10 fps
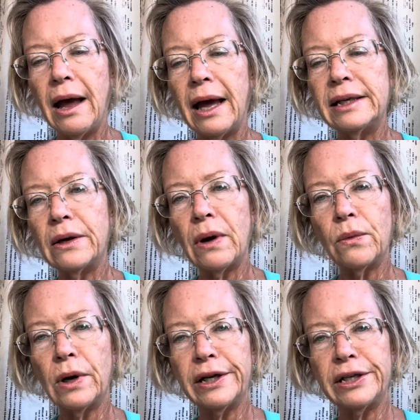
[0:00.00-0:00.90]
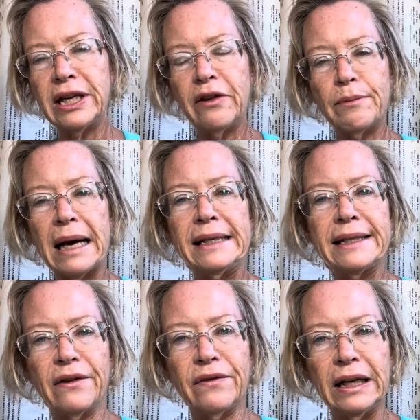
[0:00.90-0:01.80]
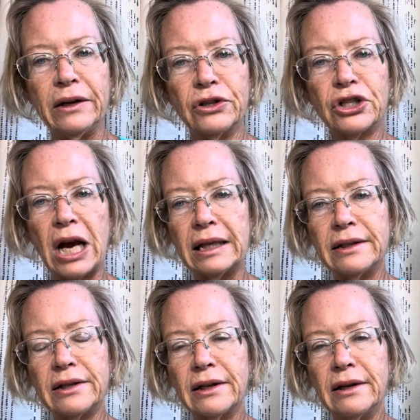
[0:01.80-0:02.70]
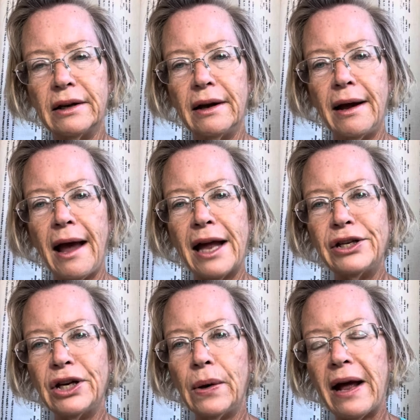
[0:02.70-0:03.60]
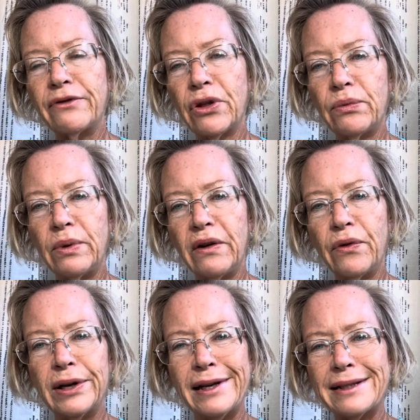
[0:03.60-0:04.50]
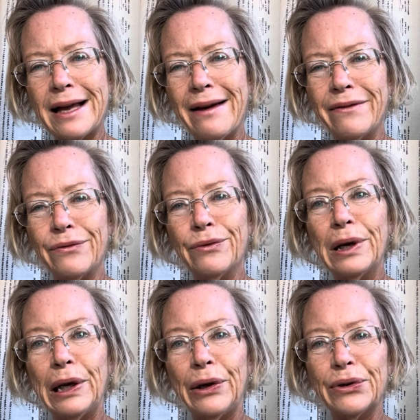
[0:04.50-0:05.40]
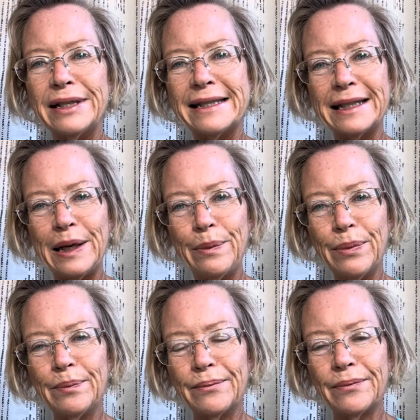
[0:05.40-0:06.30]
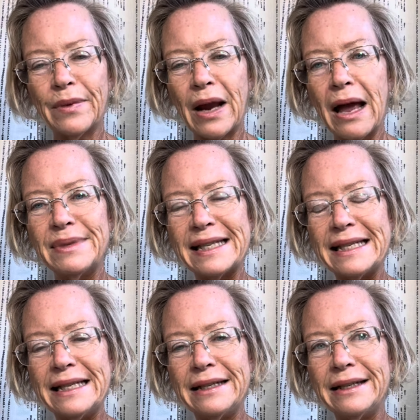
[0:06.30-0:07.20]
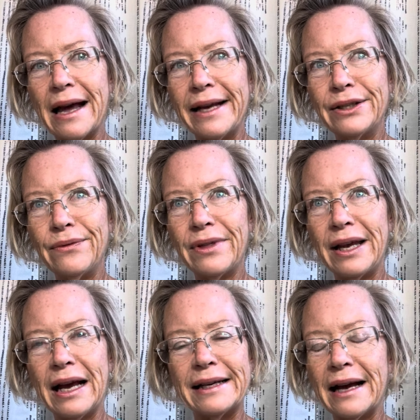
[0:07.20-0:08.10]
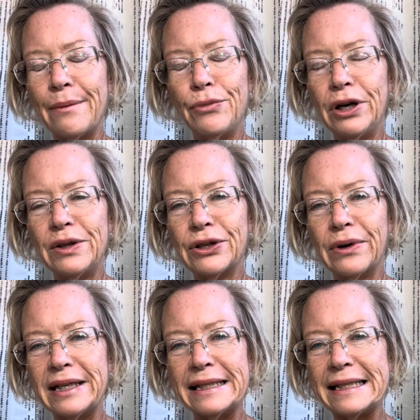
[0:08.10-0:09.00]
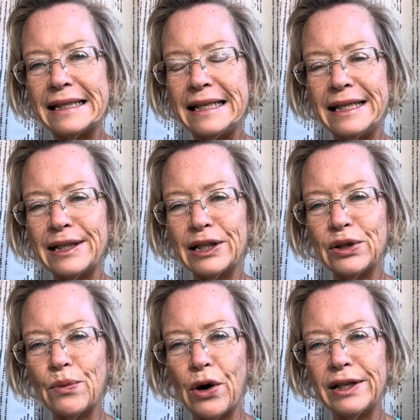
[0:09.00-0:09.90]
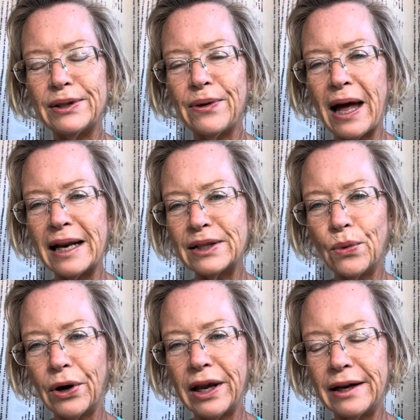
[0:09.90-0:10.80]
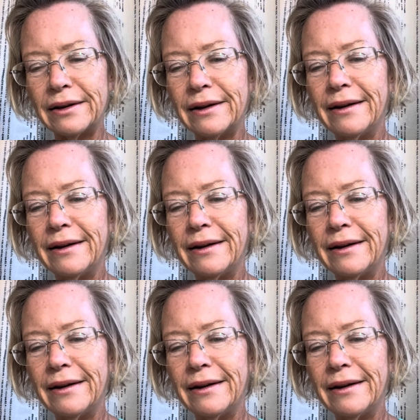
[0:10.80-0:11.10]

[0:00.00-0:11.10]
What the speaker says: And so I wanted to give myself a little challenge. And you know what? After 3 or 4 days, I have really good sleep. I'm pretty sure I didn't sneeze this morning, so that's working.